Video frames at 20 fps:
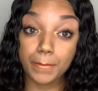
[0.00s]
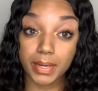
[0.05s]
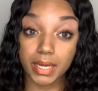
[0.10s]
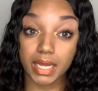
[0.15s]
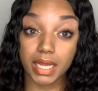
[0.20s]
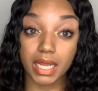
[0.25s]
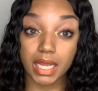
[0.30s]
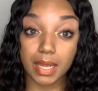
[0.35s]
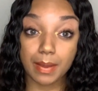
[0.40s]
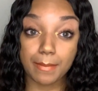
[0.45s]

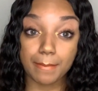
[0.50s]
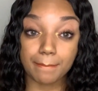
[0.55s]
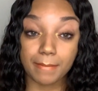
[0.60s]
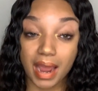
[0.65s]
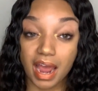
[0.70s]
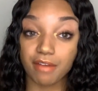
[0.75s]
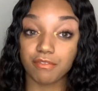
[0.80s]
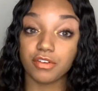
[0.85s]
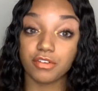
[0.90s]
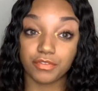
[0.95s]
but
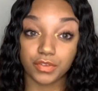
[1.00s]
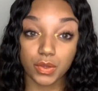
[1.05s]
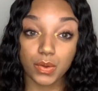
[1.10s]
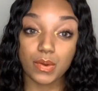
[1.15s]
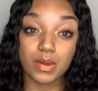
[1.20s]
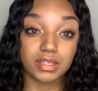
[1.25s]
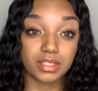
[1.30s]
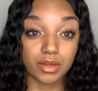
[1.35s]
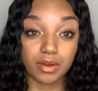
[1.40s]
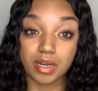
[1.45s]
my review
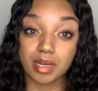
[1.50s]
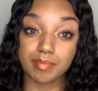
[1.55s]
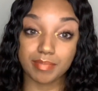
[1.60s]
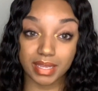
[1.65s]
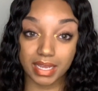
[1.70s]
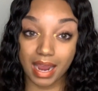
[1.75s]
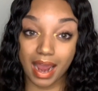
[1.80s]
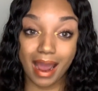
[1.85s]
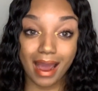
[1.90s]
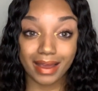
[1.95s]
is going to
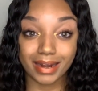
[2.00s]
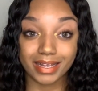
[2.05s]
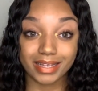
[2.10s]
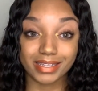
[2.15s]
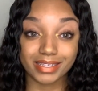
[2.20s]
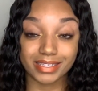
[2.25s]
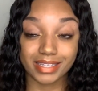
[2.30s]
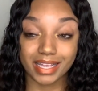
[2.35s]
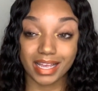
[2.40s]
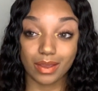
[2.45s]
be
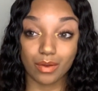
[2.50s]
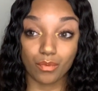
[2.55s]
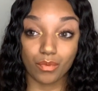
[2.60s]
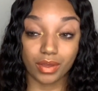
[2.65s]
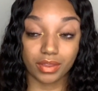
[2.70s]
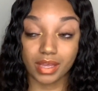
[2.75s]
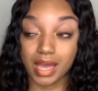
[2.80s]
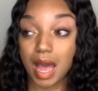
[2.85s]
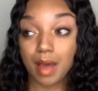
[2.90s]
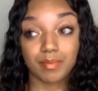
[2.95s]
honest
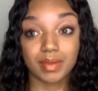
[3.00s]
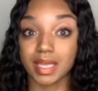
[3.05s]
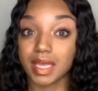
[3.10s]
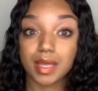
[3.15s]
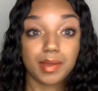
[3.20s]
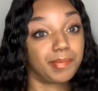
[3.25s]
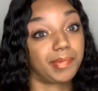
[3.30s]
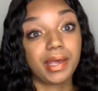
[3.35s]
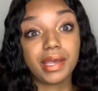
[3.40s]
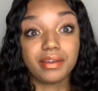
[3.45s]
whether I'm
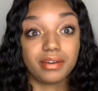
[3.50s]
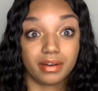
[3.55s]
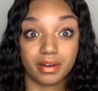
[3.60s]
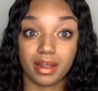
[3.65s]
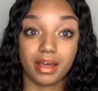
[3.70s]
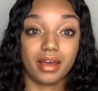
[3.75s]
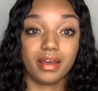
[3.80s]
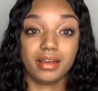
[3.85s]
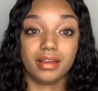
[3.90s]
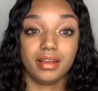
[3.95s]
getting paid or
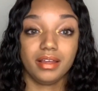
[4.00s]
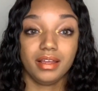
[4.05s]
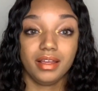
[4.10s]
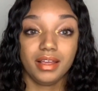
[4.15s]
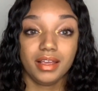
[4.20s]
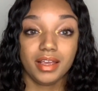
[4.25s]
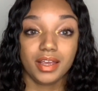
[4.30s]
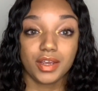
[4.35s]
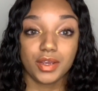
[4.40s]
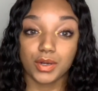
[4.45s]
not.
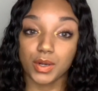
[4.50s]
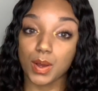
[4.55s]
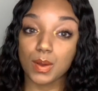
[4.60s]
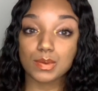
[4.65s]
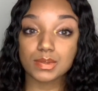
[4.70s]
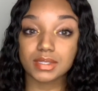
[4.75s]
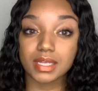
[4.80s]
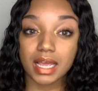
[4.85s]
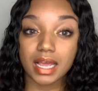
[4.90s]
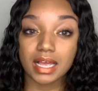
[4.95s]
You know
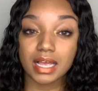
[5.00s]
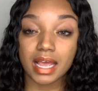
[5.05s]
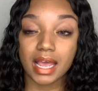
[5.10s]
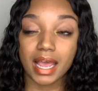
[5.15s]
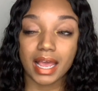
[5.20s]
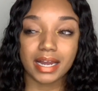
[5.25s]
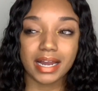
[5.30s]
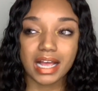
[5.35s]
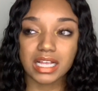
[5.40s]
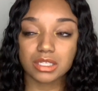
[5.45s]
what I'm saying?
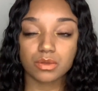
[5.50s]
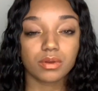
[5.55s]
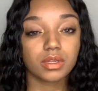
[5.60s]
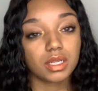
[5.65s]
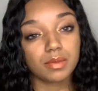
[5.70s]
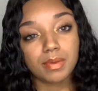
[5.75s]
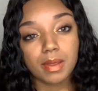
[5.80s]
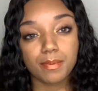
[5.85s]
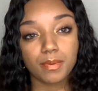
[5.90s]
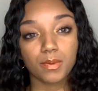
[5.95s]
And that's what
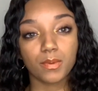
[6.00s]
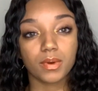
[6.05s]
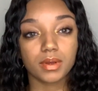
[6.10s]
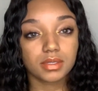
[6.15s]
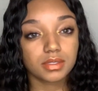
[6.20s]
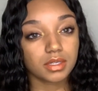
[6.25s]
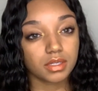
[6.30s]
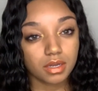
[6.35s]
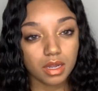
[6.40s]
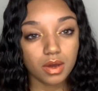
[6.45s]
the people
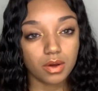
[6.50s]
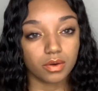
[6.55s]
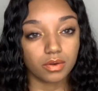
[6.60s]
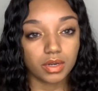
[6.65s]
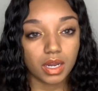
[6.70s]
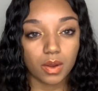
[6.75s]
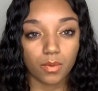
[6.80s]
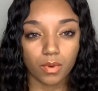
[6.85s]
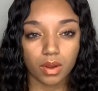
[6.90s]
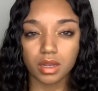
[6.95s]
wants to know.
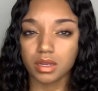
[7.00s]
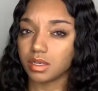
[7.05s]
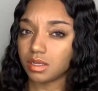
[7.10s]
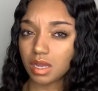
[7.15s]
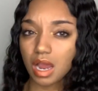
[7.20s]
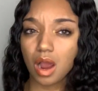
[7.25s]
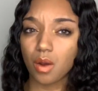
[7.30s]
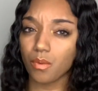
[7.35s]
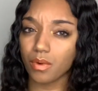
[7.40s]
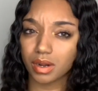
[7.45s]
They want
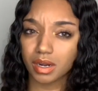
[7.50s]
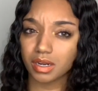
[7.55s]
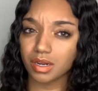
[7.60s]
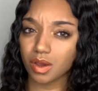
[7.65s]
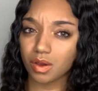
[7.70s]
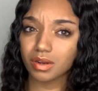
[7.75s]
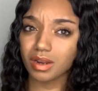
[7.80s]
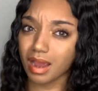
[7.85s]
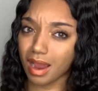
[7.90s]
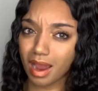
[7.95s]
y'all want to
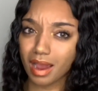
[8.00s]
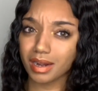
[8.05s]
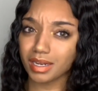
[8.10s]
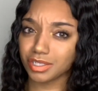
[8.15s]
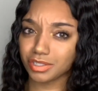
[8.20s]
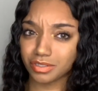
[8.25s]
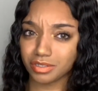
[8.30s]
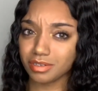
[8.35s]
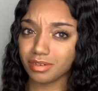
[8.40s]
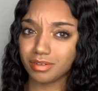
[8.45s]
know the
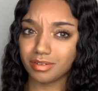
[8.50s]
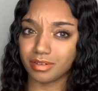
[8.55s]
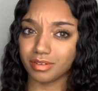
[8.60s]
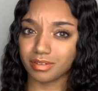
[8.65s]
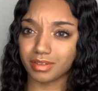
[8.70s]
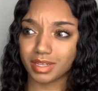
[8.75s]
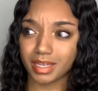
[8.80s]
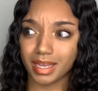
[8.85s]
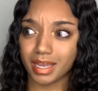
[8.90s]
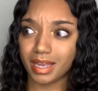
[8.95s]
honest
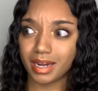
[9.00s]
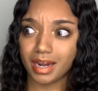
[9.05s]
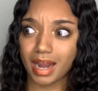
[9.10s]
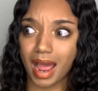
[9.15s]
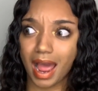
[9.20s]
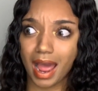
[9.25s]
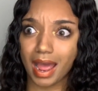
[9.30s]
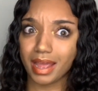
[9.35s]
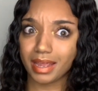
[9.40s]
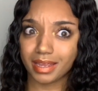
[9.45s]
truth, and
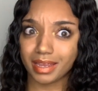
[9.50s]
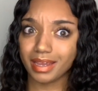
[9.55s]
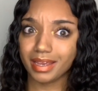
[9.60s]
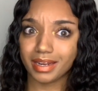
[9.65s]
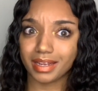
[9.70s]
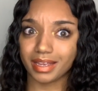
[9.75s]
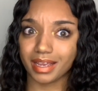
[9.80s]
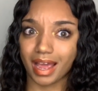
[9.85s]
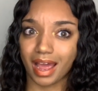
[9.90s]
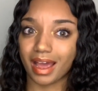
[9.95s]
I get
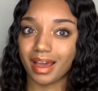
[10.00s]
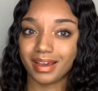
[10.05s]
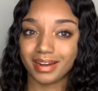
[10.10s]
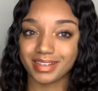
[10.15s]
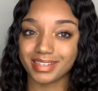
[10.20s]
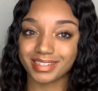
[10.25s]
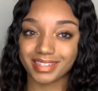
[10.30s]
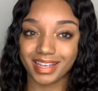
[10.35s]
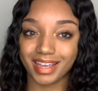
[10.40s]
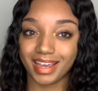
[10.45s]
it. I
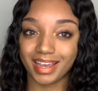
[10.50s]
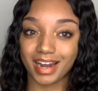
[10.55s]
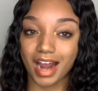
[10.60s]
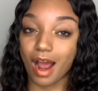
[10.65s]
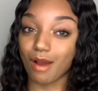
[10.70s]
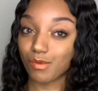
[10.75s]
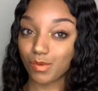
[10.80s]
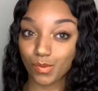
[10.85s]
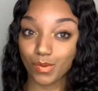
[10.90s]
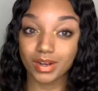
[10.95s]
understand.
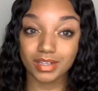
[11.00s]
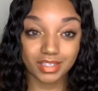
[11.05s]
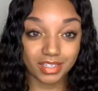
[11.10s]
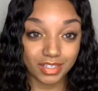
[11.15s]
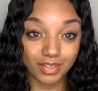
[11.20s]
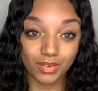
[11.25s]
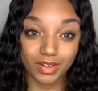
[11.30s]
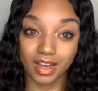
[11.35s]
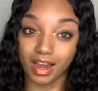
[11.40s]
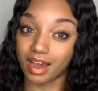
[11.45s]
I want to
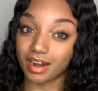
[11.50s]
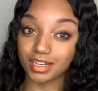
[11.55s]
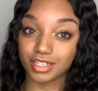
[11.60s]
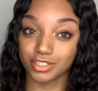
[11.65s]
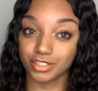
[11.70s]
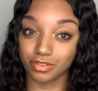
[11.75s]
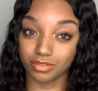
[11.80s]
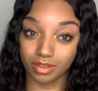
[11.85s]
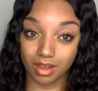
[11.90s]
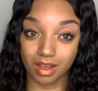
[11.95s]
know the
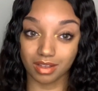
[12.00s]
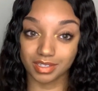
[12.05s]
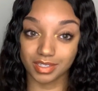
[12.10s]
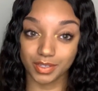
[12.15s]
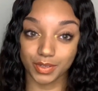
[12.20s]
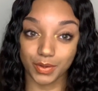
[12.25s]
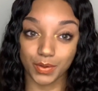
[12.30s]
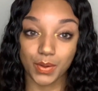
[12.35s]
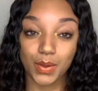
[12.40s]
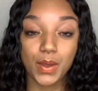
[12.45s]
honest truth
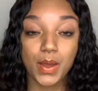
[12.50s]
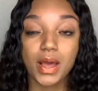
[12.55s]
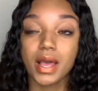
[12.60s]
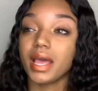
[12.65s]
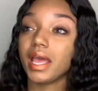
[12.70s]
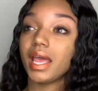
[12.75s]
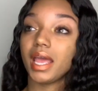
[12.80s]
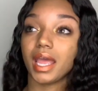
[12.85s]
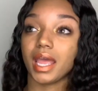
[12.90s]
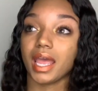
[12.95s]
also.
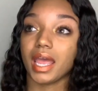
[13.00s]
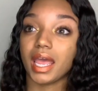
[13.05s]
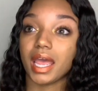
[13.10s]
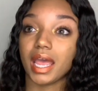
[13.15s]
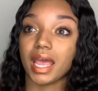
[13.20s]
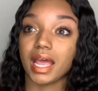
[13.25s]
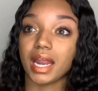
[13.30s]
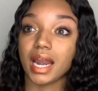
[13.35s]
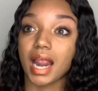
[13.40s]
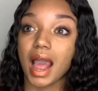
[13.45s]

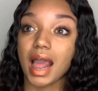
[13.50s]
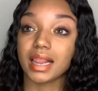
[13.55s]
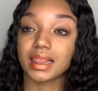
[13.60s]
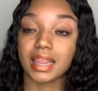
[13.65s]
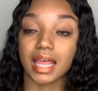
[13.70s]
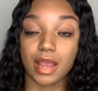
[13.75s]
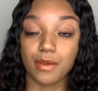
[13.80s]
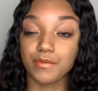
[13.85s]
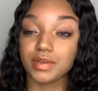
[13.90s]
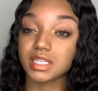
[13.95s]
And
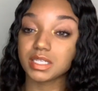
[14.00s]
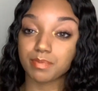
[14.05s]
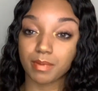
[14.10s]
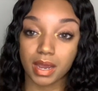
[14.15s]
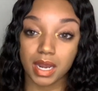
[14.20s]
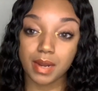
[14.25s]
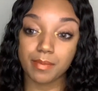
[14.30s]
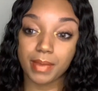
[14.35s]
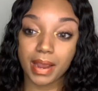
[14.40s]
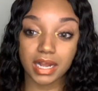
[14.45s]
they
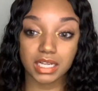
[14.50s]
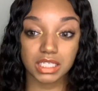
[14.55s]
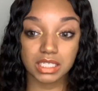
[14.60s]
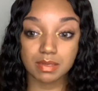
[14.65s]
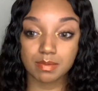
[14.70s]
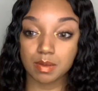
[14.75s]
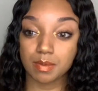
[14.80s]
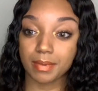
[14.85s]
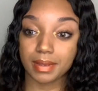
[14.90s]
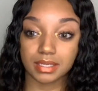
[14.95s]
responded back
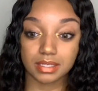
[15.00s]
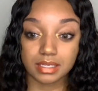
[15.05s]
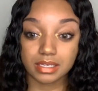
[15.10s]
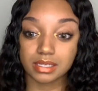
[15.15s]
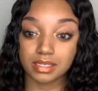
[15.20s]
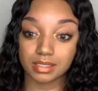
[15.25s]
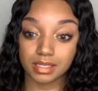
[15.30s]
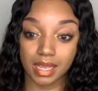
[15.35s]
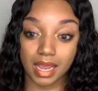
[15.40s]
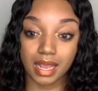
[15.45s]
to me
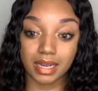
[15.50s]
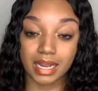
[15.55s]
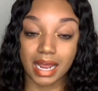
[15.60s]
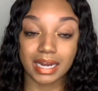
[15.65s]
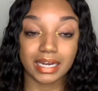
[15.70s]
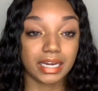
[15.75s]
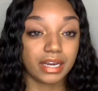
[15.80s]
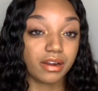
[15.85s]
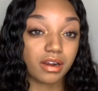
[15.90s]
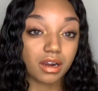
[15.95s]
basically saying
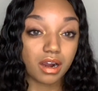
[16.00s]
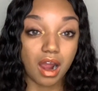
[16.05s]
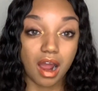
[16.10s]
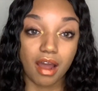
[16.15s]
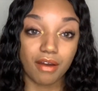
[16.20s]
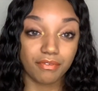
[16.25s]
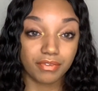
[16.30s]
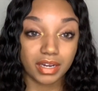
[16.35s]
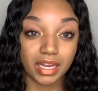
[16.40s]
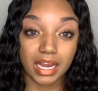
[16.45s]
that they are
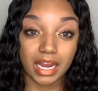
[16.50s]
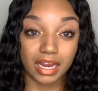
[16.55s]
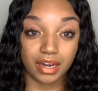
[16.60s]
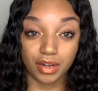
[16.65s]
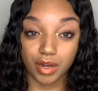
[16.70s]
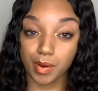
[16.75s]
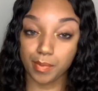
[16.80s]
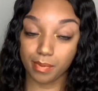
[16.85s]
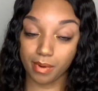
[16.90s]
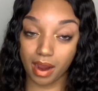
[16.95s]
confident in
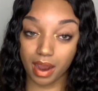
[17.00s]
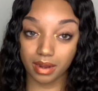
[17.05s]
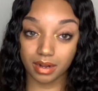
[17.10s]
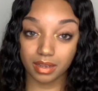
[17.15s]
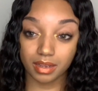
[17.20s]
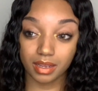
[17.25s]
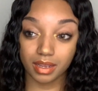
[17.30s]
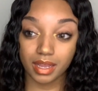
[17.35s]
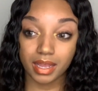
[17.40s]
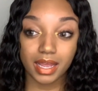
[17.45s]
their
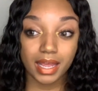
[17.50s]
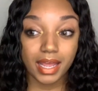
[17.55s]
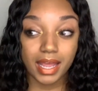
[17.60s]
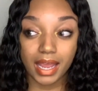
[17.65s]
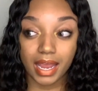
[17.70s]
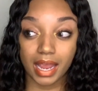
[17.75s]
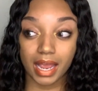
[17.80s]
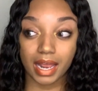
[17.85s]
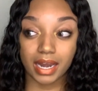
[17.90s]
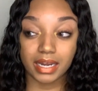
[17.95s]
product
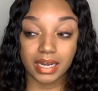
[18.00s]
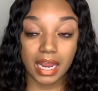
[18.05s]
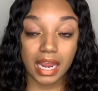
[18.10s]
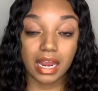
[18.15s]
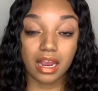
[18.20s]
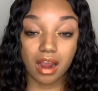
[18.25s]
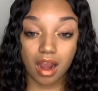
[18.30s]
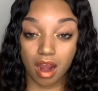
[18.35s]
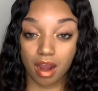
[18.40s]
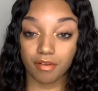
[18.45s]
and
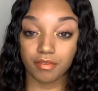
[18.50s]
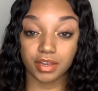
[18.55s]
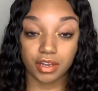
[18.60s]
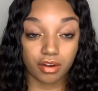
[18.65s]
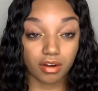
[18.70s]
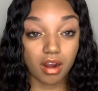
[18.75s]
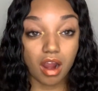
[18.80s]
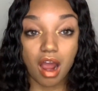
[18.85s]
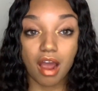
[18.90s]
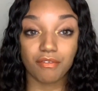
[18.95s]
they comp
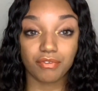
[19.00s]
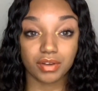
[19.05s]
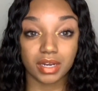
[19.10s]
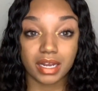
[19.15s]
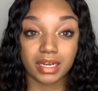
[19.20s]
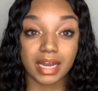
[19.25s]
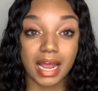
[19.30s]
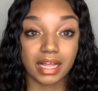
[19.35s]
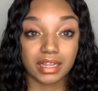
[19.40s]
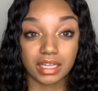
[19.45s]
they're
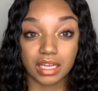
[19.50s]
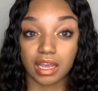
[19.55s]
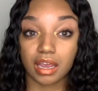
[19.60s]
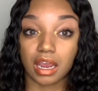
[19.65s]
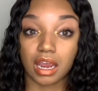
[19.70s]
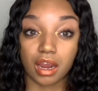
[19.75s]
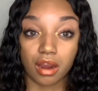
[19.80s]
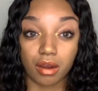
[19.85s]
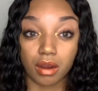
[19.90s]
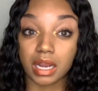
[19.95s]
confident that their
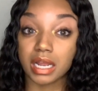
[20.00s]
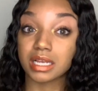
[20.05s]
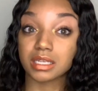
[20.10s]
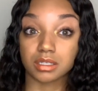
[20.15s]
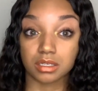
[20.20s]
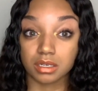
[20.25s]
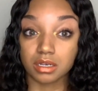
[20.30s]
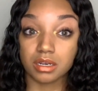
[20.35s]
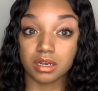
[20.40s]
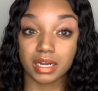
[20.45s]
hair
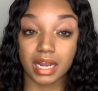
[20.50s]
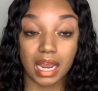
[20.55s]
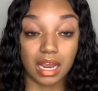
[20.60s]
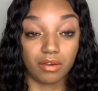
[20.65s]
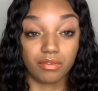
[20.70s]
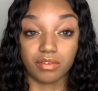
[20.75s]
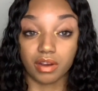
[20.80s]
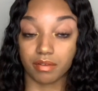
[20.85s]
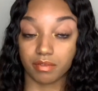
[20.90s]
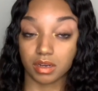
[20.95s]
is good
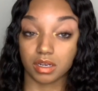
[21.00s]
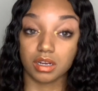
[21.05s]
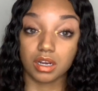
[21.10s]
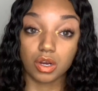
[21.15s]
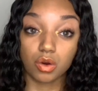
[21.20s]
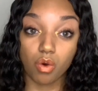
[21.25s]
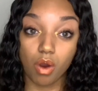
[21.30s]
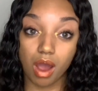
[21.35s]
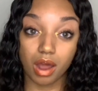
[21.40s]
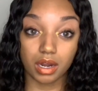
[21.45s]
and very good
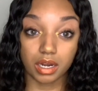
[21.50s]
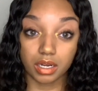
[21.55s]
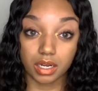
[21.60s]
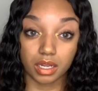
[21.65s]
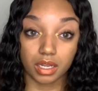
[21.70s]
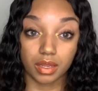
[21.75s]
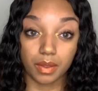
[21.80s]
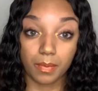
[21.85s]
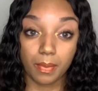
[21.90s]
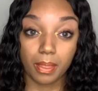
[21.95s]

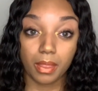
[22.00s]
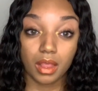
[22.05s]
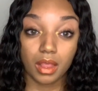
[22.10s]
quality.